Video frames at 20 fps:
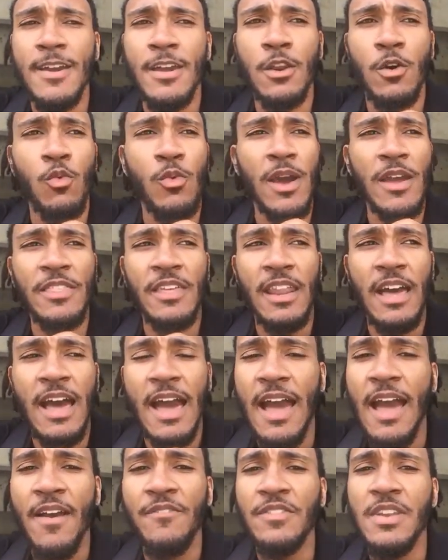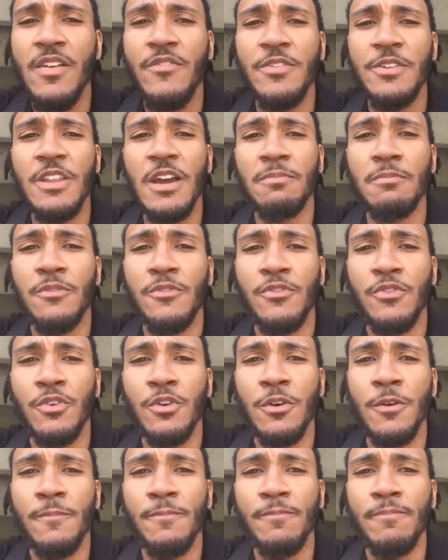in a way that I have never done
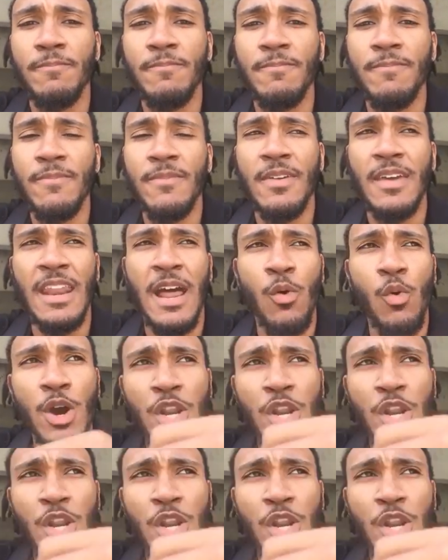before. And I